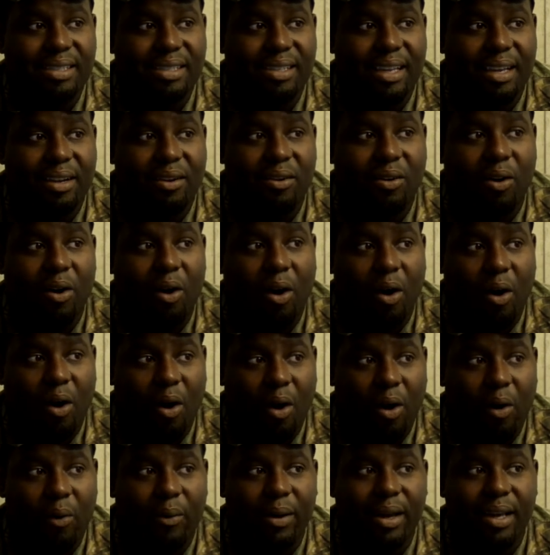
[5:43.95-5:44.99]

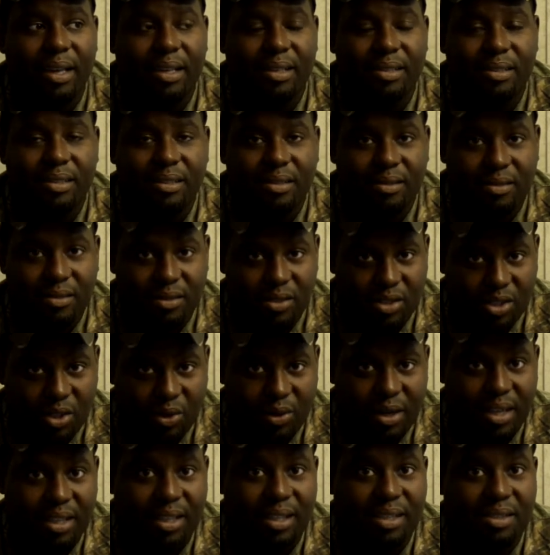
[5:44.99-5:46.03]
do
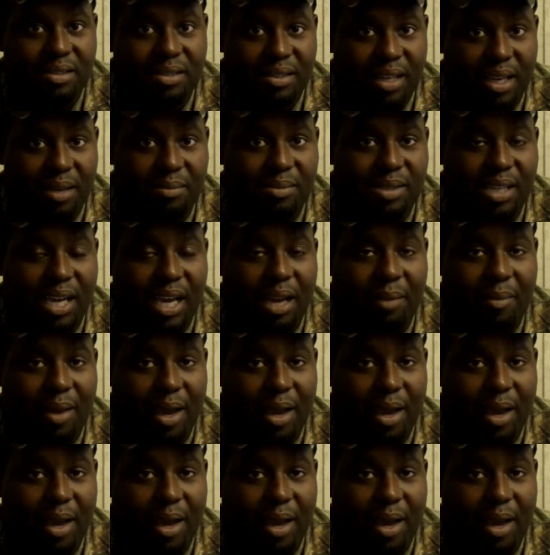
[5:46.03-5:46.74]
it at the same time